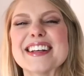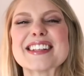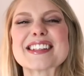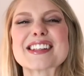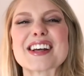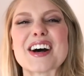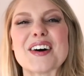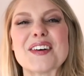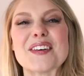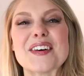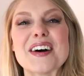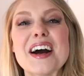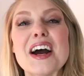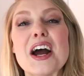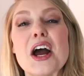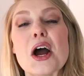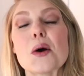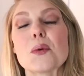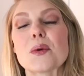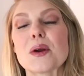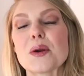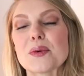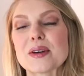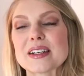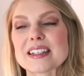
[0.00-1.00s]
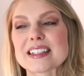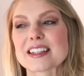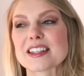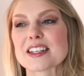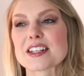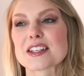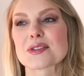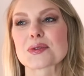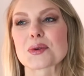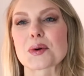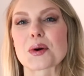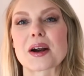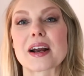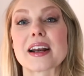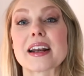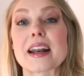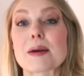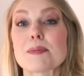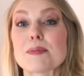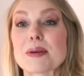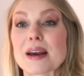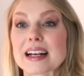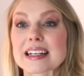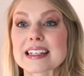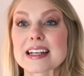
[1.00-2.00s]
so we went to the store and I
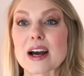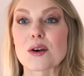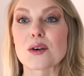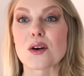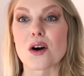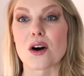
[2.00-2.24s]
picked out